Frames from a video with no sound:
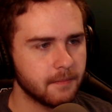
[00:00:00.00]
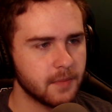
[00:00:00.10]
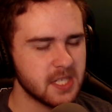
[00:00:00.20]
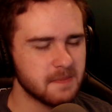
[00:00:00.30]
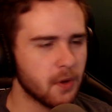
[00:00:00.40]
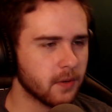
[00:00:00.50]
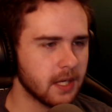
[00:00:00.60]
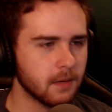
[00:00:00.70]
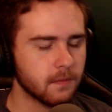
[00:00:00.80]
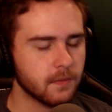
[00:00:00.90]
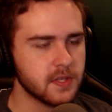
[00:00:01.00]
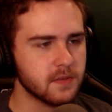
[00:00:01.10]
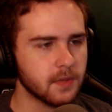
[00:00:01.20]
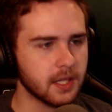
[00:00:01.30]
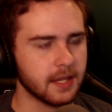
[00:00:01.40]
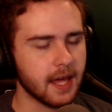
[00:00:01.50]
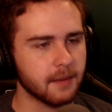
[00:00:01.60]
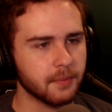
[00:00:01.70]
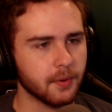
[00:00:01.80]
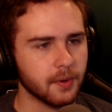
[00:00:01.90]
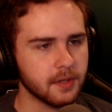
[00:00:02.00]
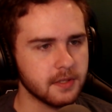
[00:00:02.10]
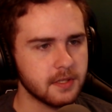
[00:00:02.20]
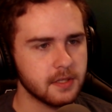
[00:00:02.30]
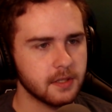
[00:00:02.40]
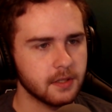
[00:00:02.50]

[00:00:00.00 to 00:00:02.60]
Smokey wasn't really that important.